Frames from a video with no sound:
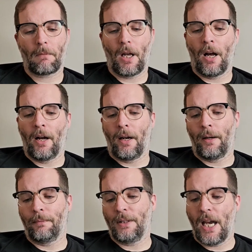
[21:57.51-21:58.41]

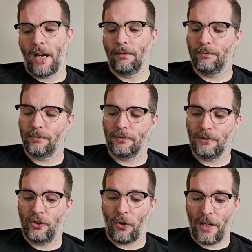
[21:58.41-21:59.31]
Um, yeah.
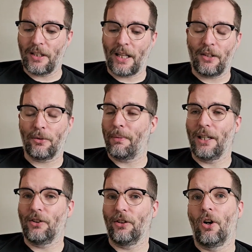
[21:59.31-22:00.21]
So it is a thousand
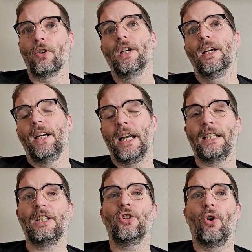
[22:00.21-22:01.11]
pages long. It
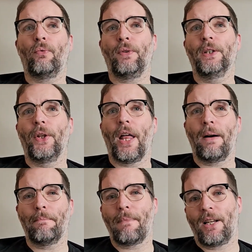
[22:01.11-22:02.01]
did not feel
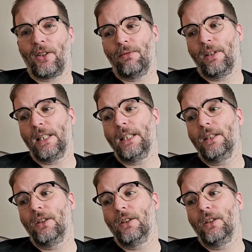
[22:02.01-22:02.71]
that massively